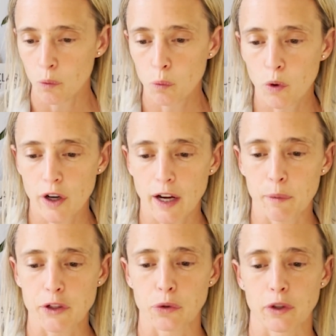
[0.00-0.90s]
What are
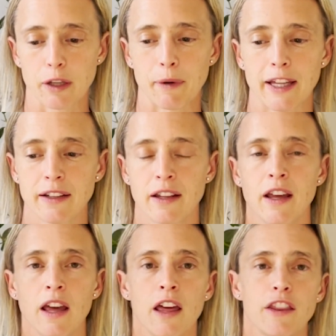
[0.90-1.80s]
we talking about?
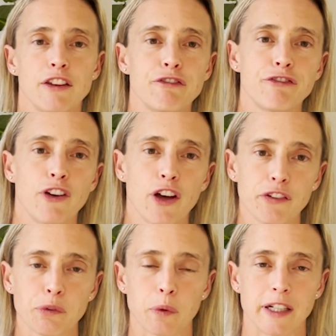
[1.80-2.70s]
The
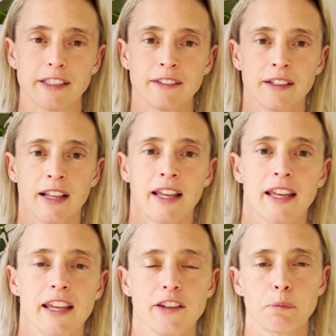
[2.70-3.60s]
first one
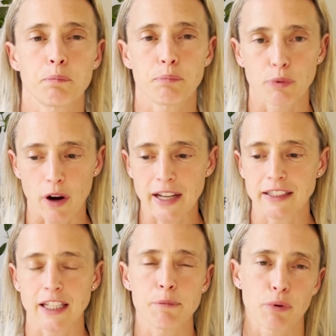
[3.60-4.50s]
is
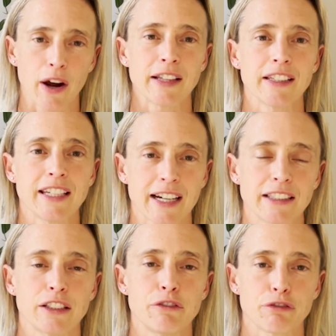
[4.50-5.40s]
brightly
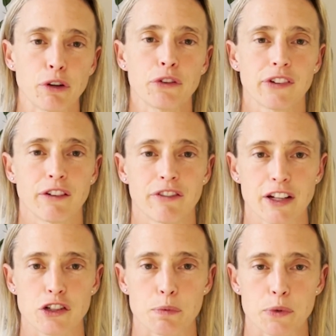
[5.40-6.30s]
coloured fruits and
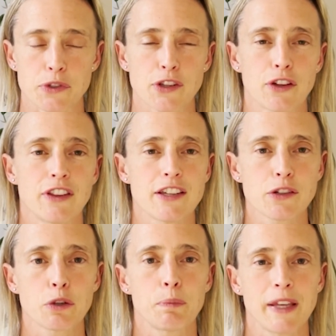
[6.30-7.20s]
vegetables. So this
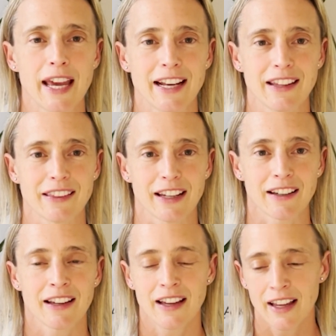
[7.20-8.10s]
could be
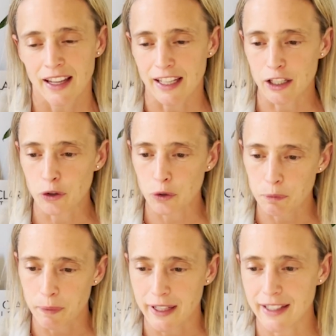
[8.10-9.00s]
anything. It
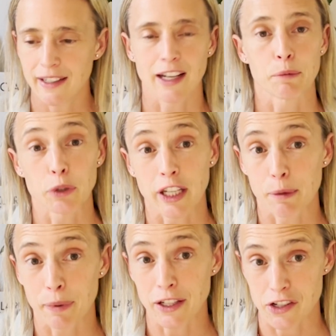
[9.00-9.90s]
could be, and I'm looking
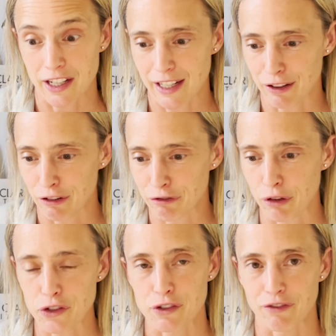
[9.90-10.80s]
at a picture here of
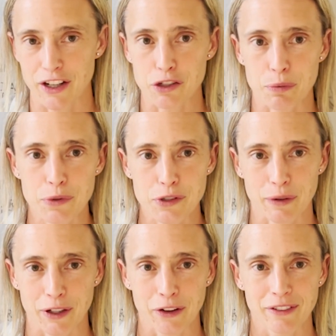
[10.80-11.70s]
fruits and vegetables so
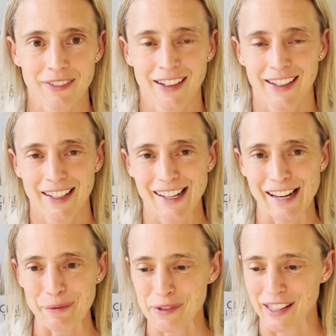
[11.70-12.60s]
I
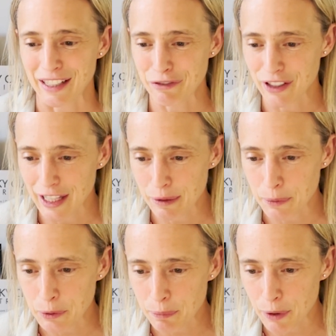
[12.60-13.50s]
don't suddenly forget them
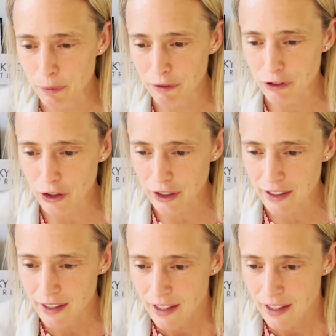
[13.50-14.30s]
all, but we've got